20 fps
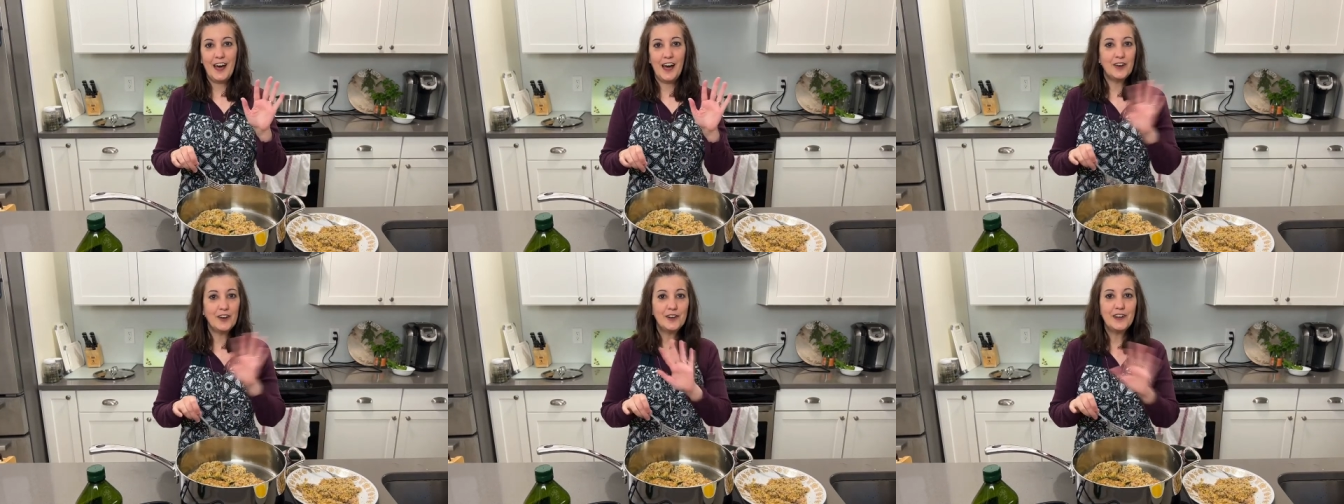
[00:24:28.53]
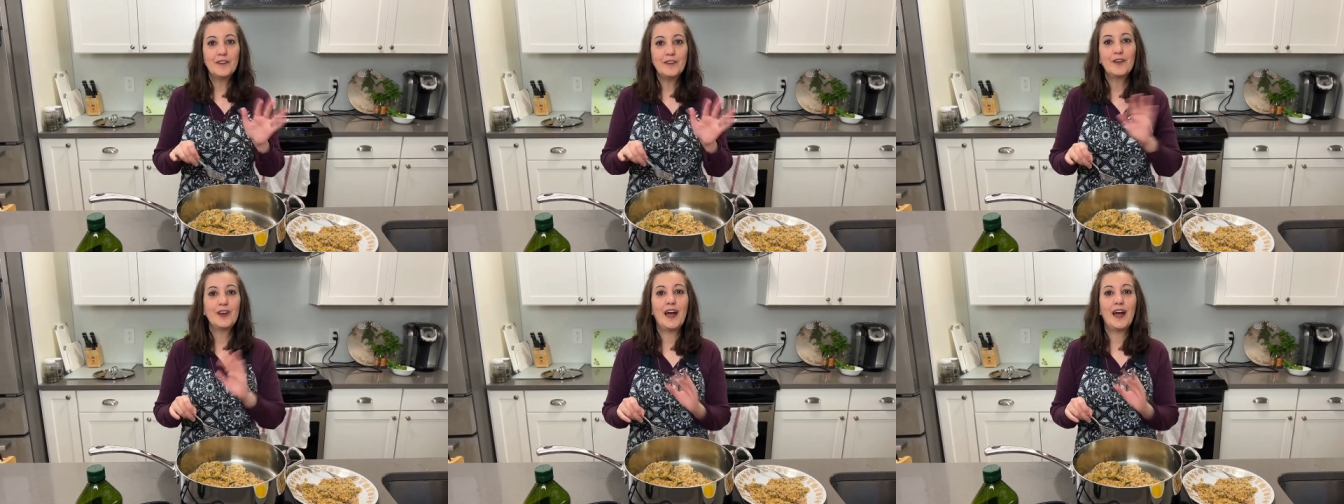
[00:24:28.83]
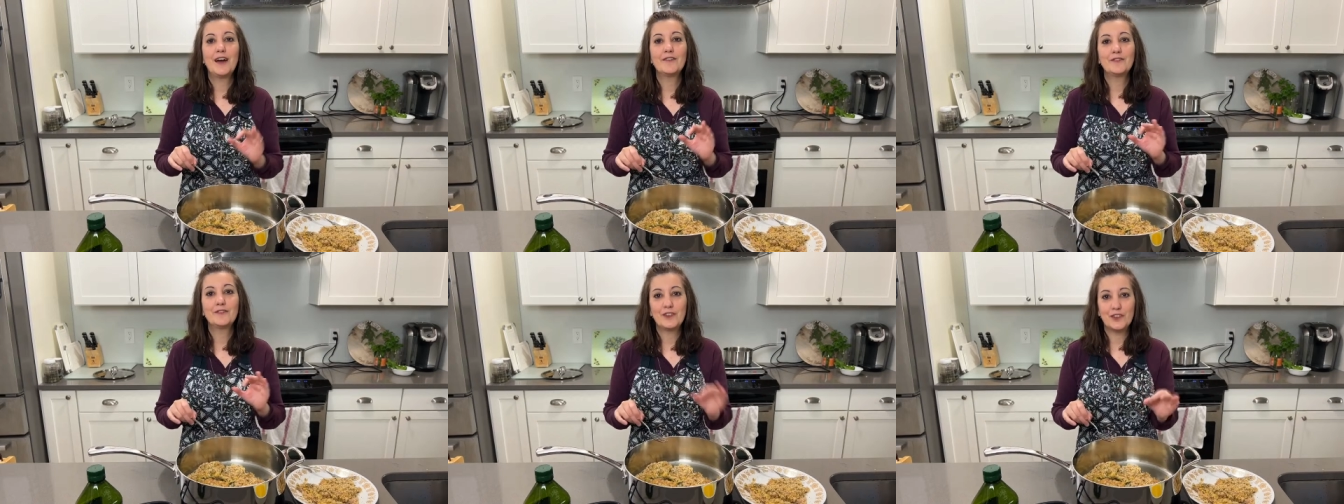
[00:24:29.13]
I don't even
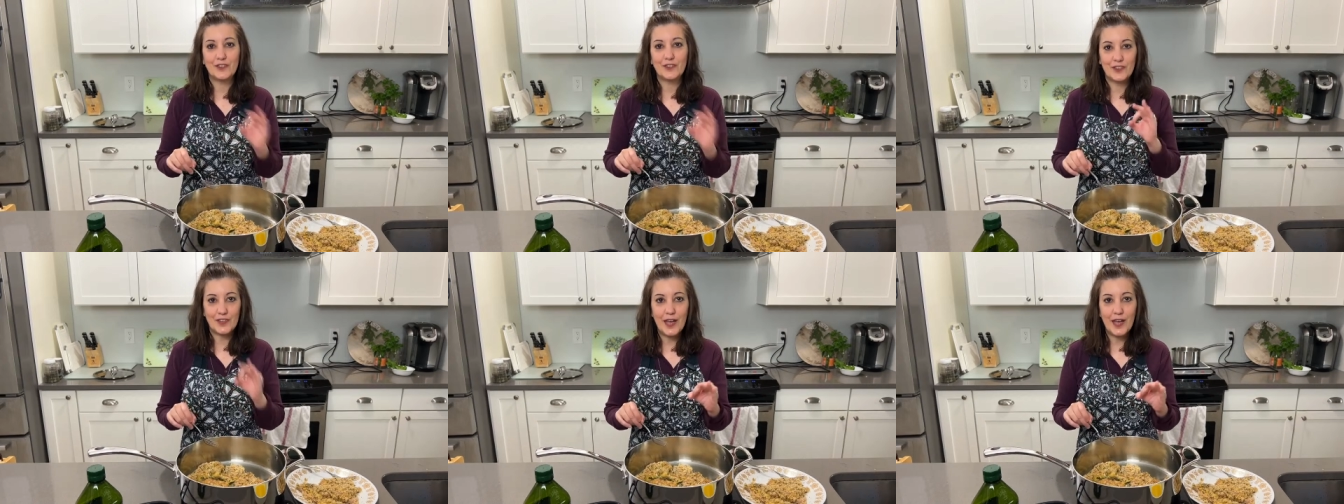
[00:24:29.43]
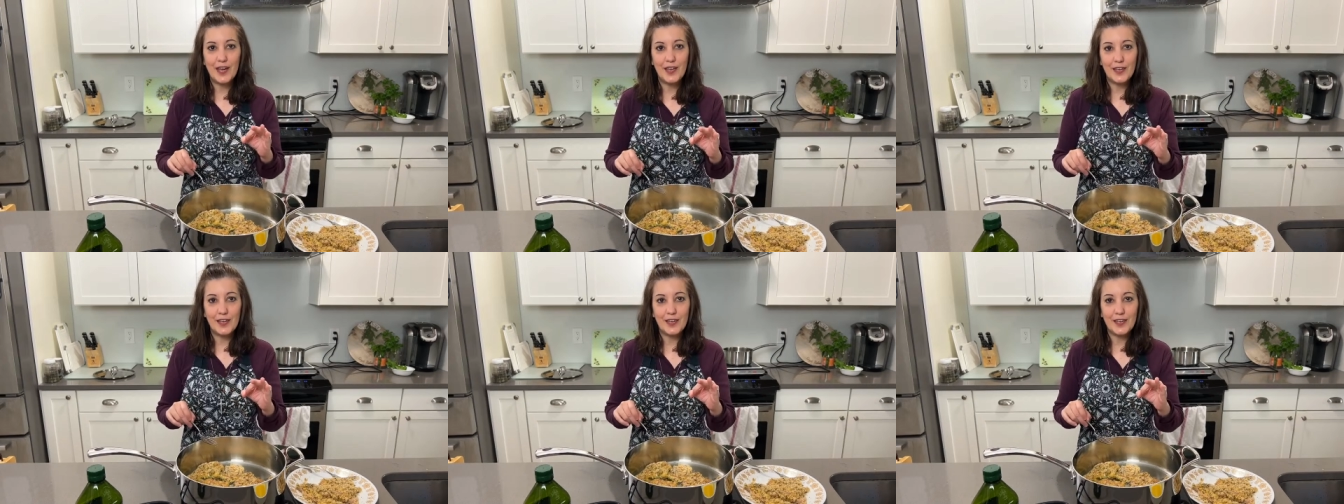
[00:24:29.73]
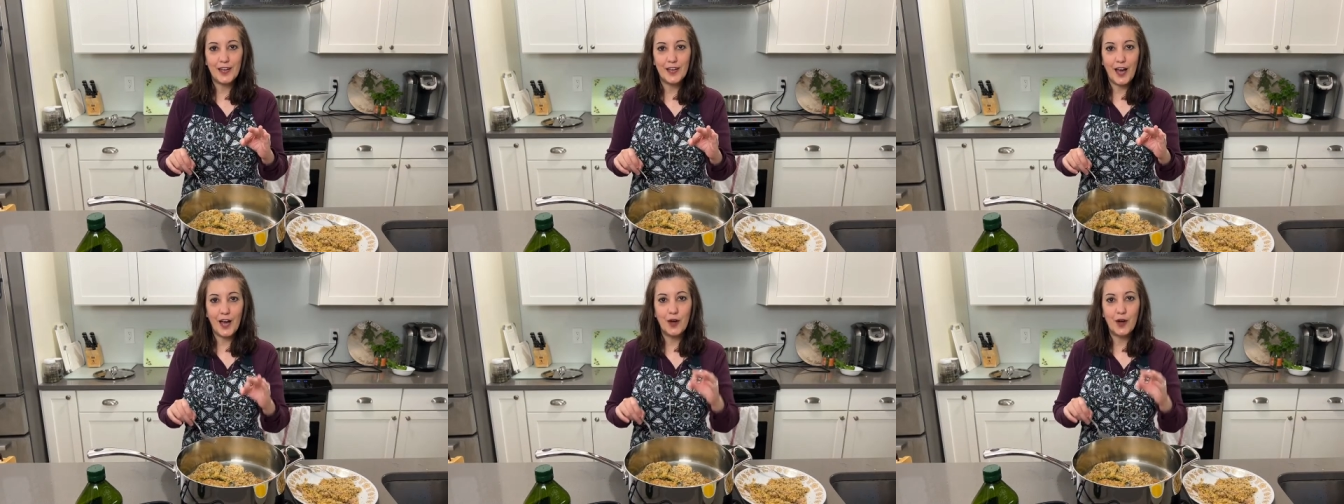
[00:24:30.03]
have to
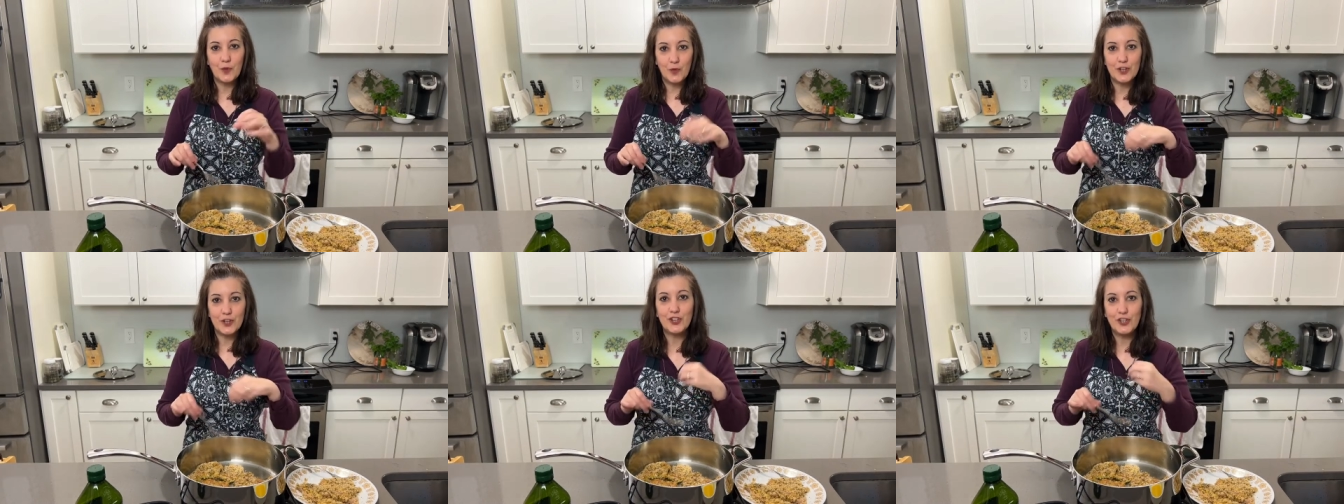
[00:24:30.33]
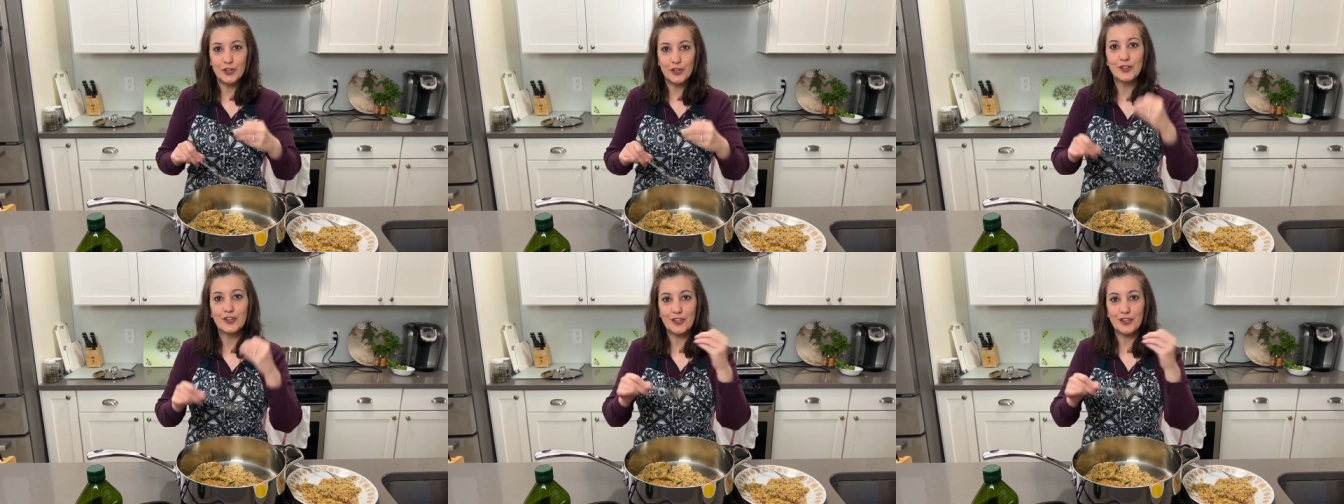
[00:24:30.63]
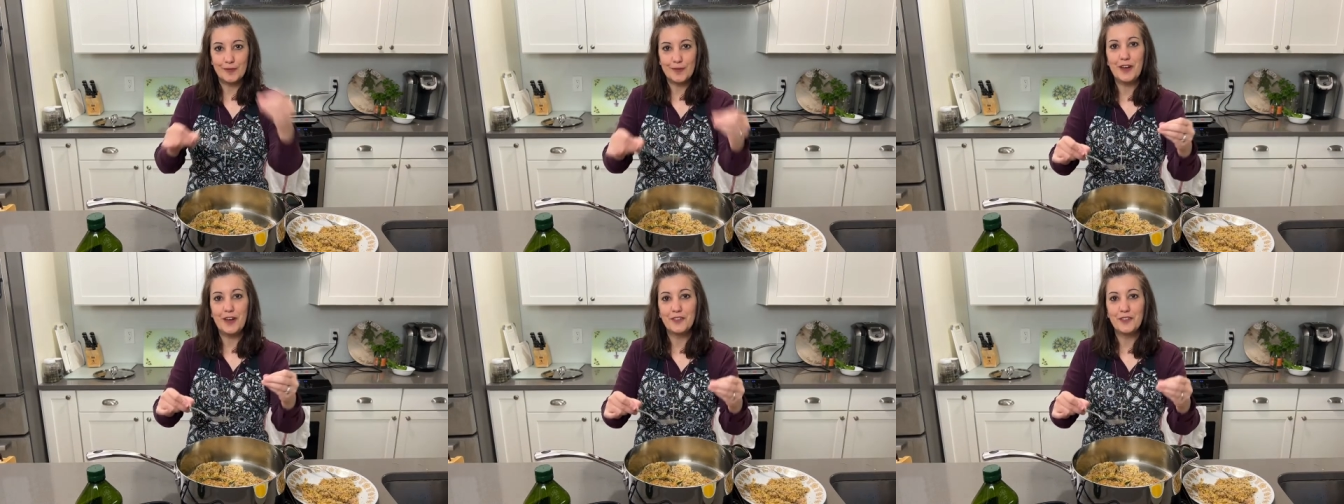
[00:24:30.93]
say, I wish you could
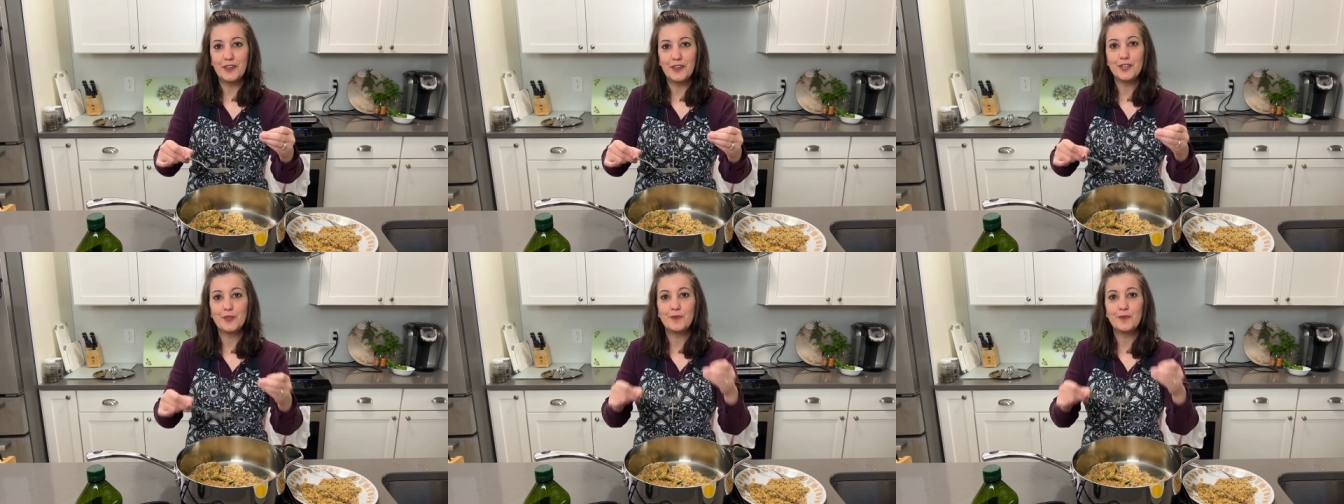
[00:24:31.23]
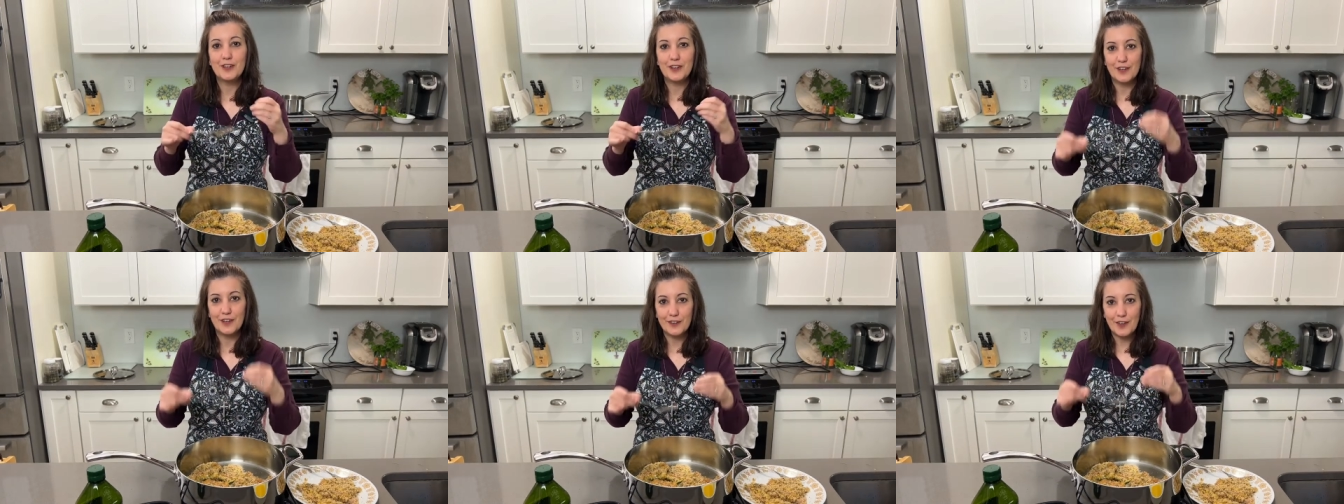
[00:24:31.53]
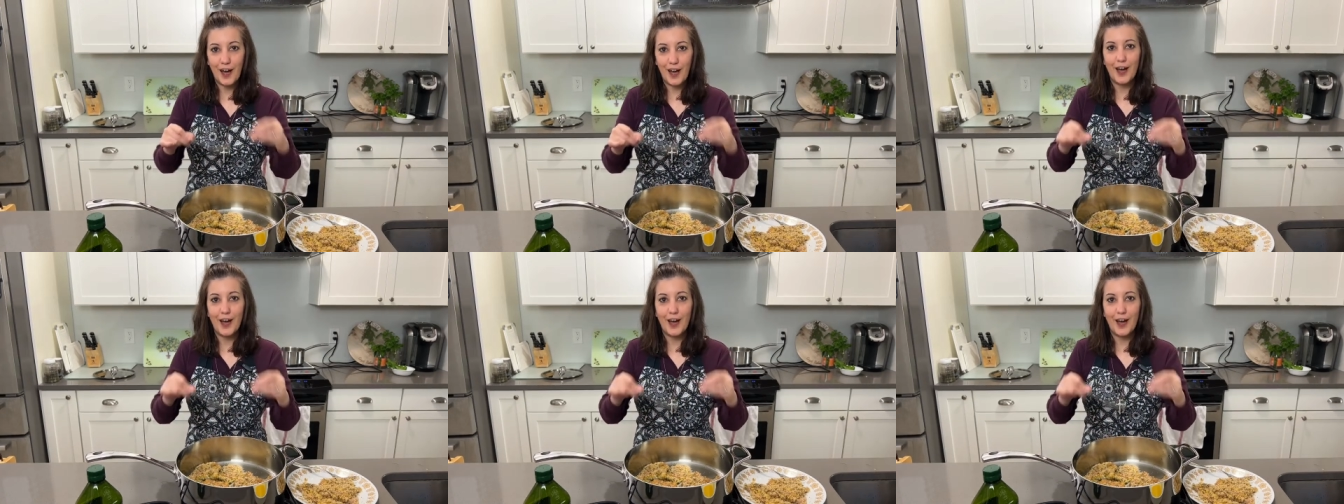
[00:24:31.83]
smell this because